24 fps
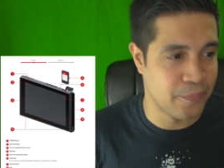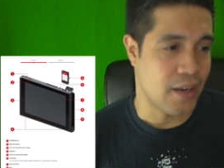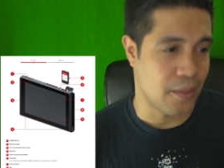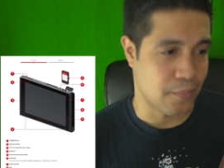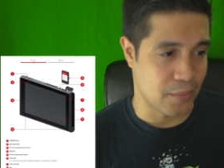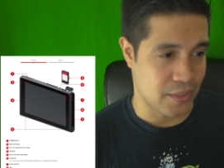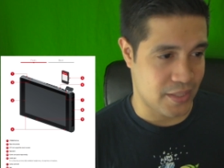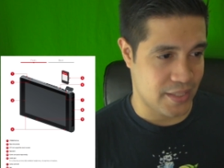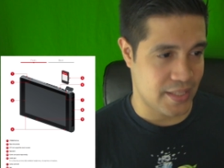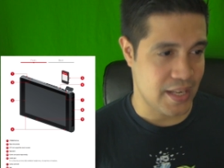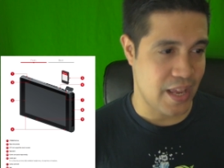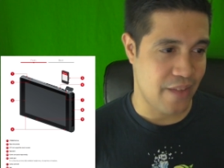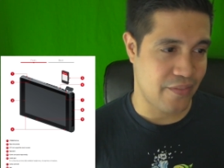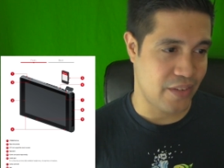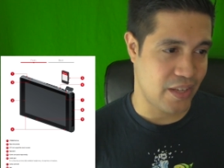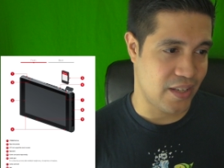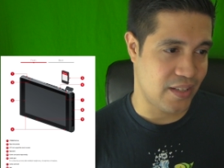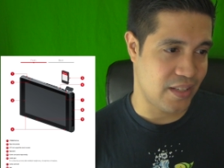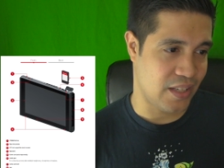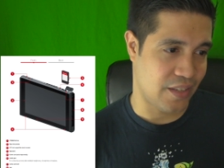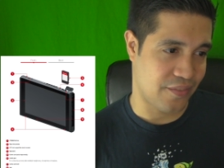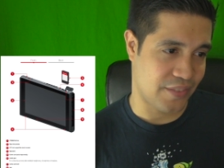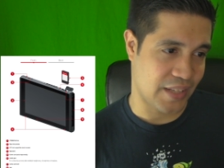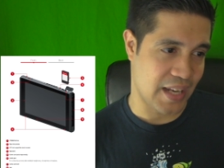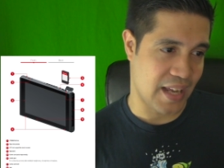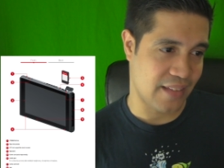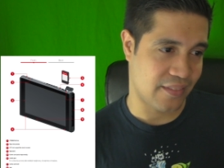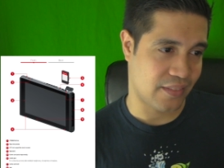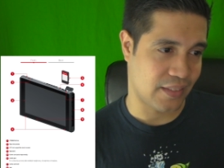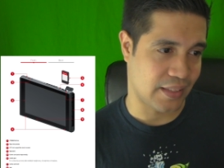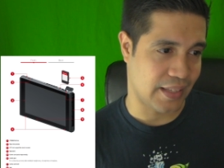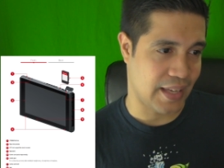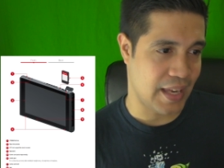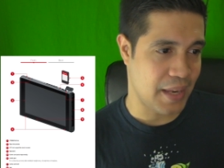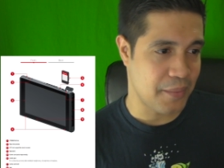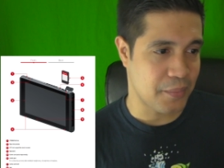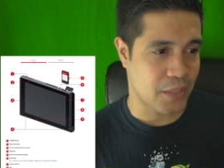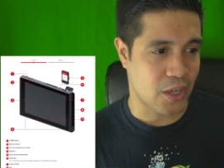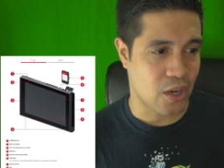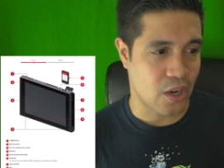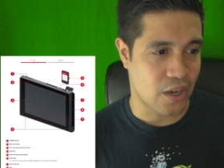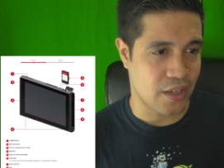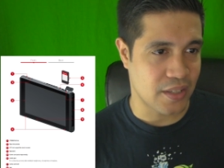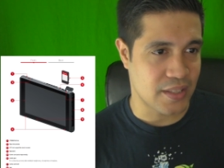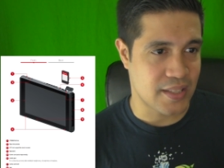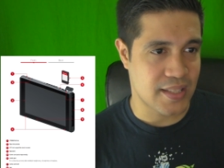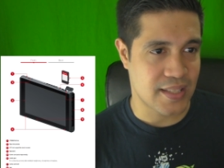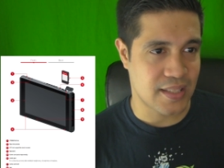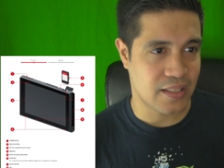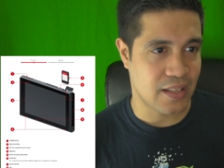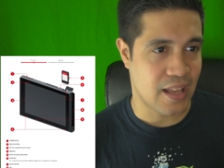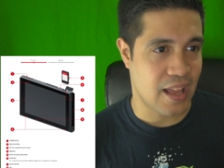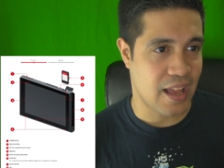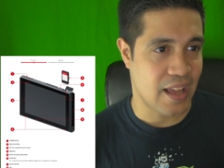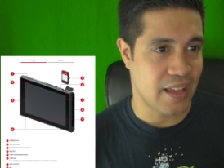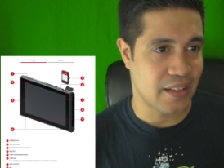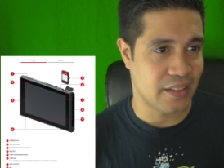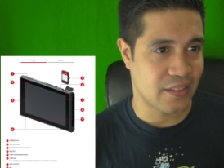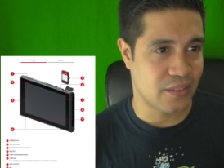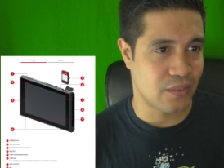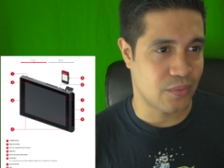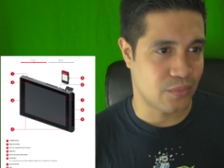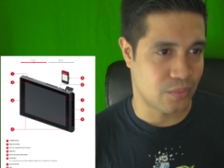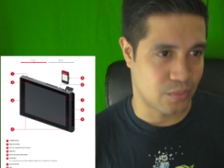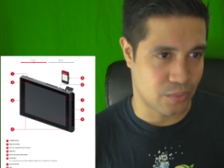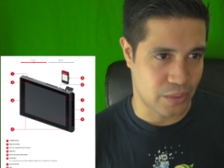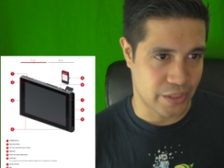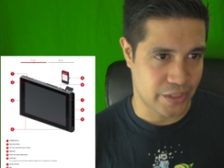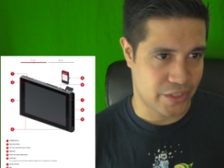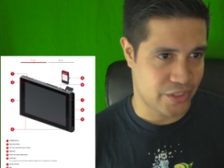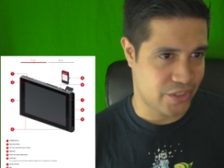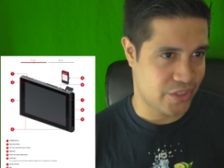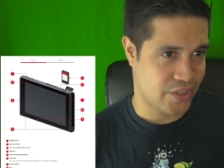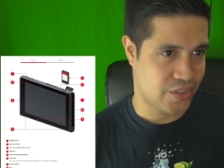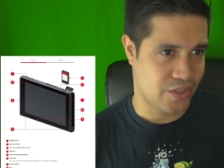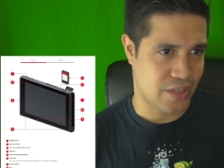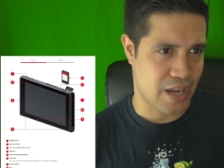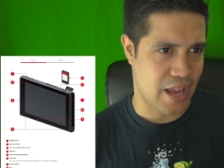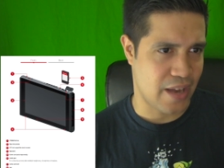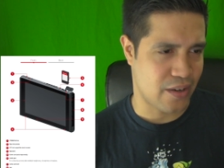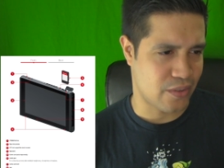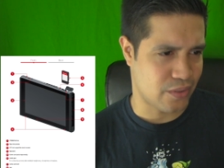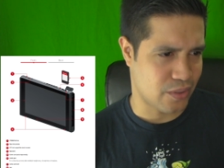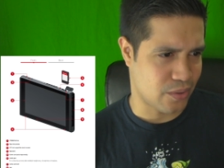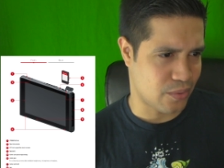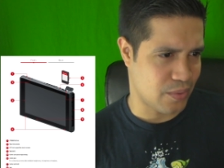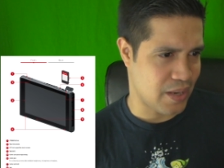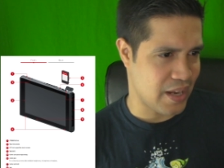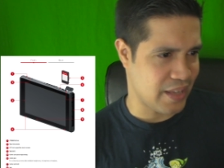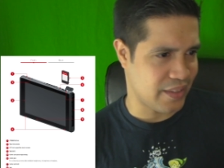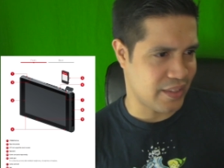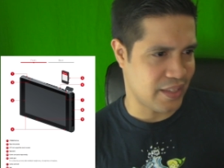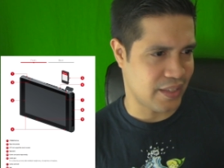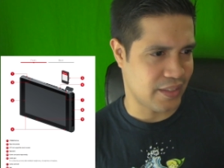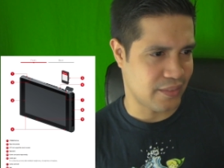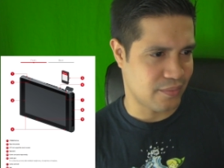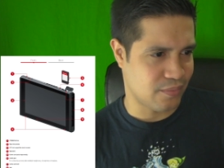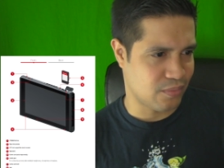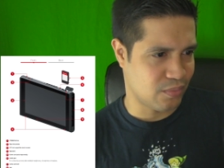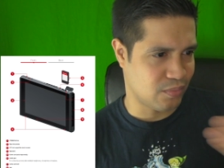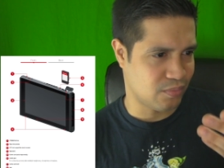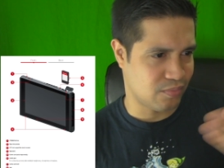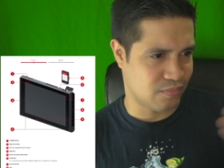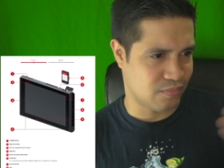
Number 7, you've got the game card slot, which I don't know why they